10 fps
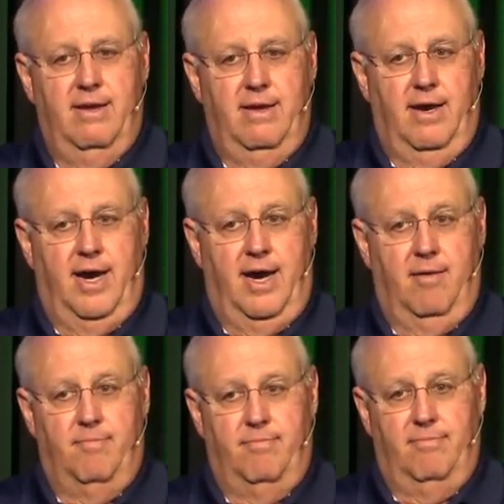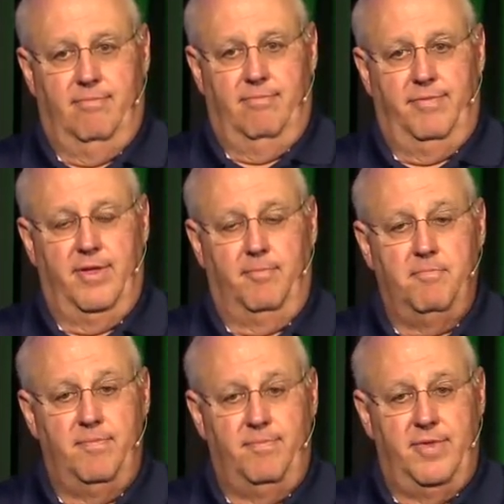uh,
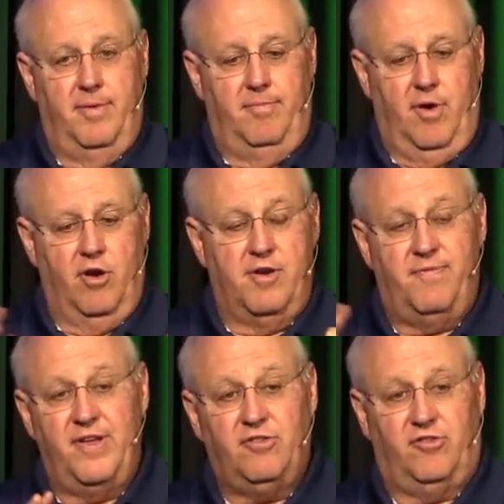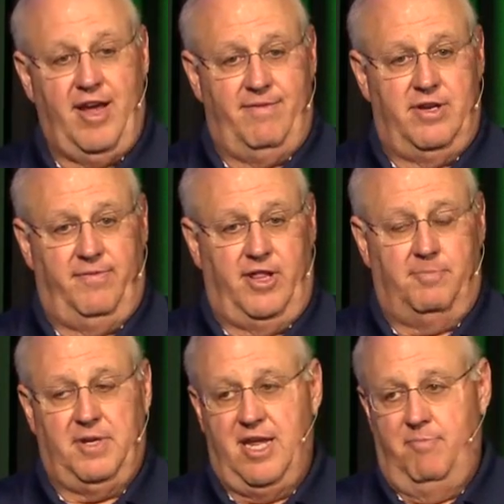the, the, our defenses haven't
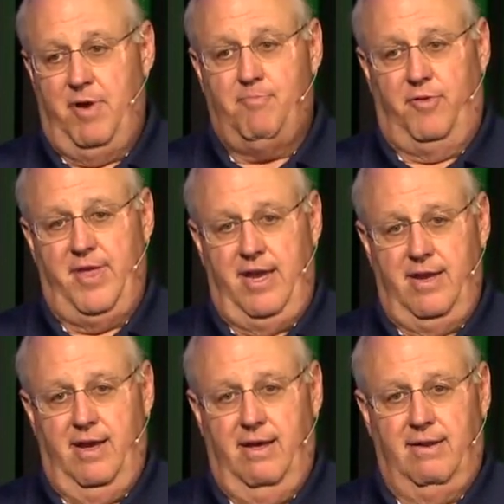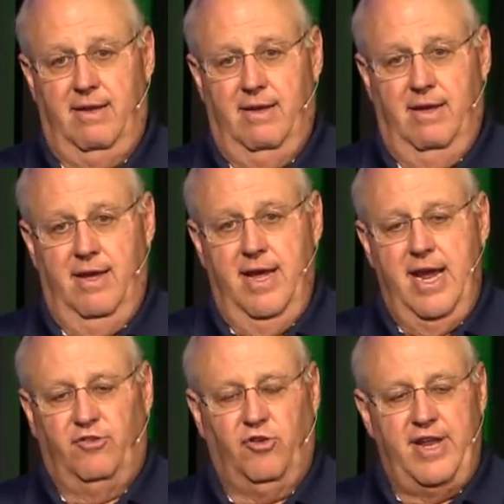developed to keep up with that yet.
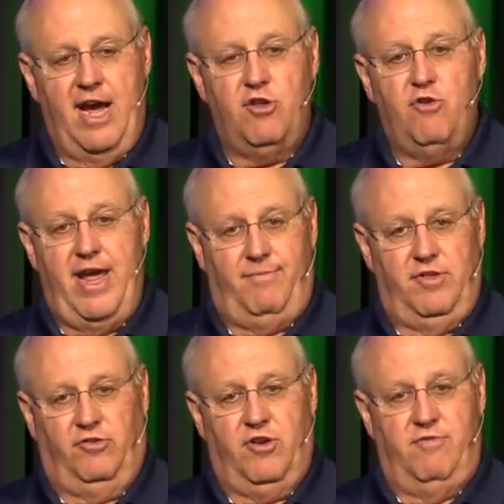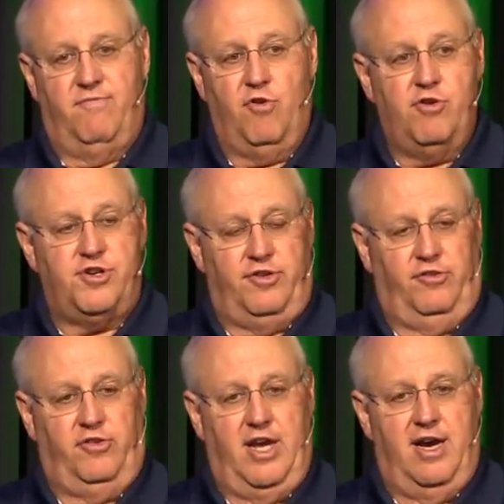And so now you have this
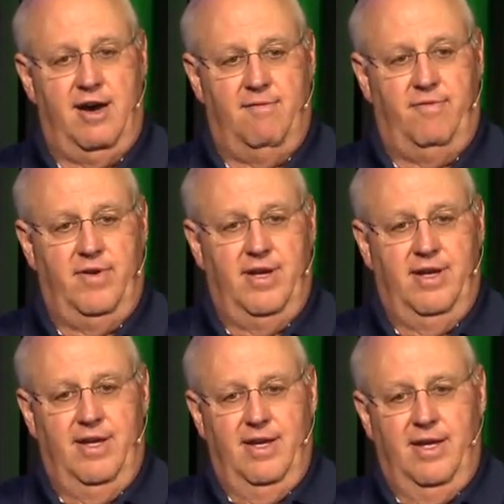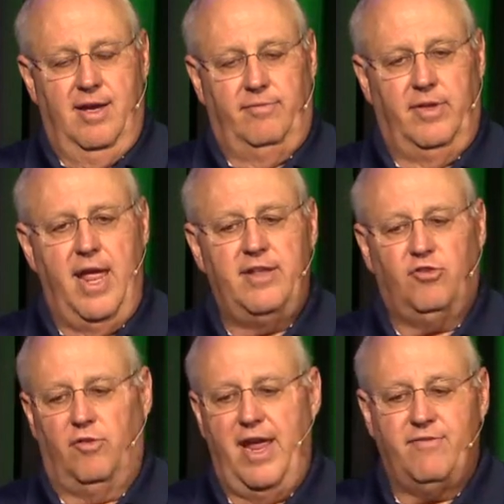convergence of, and
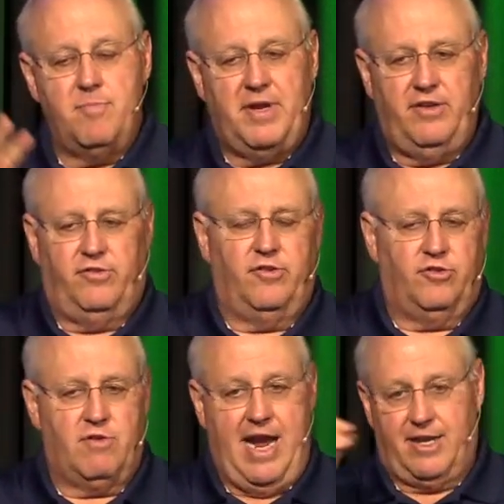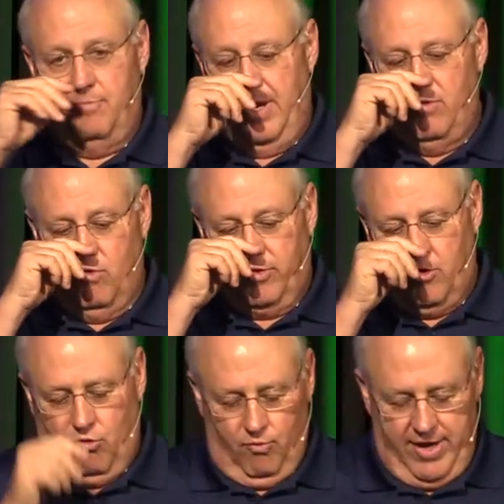so everybody's distracted by North
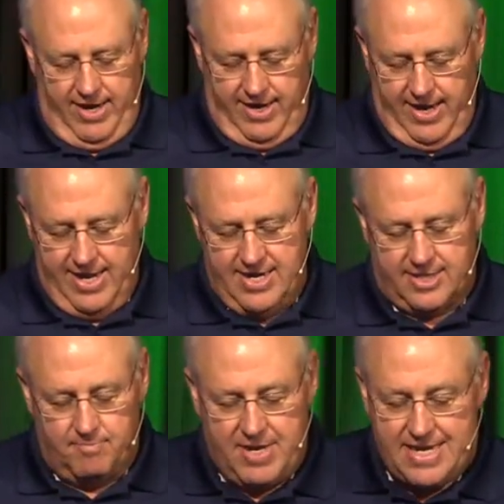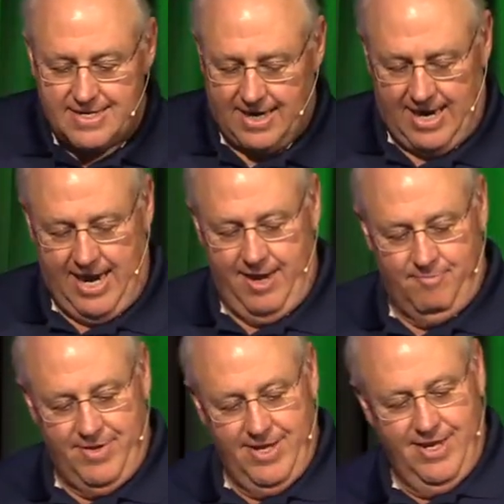Korea. And at the meantime,